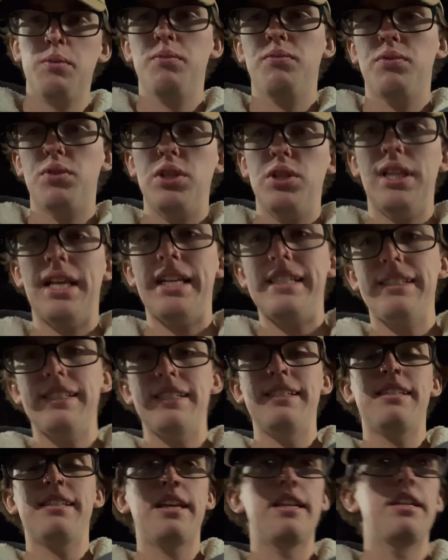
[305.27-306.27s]
for less
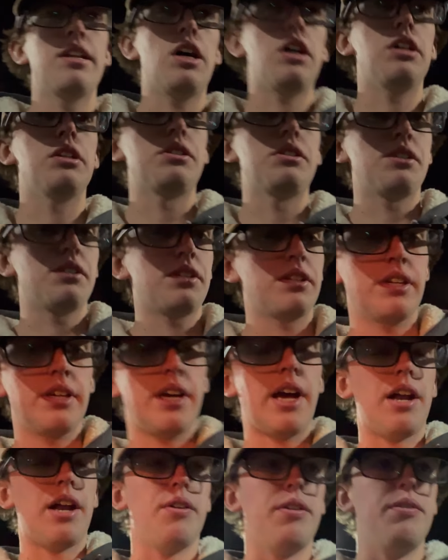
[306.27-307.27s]
than $10.
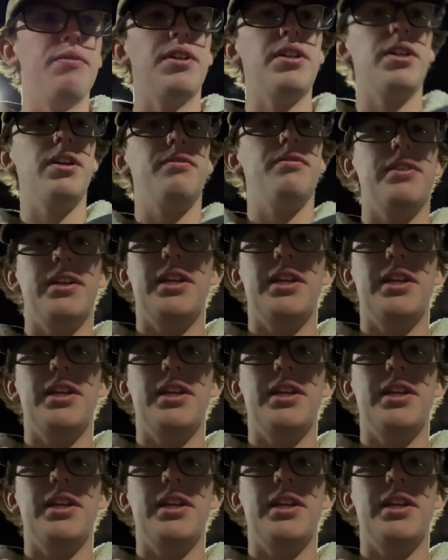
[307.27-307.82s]
I don't even care if I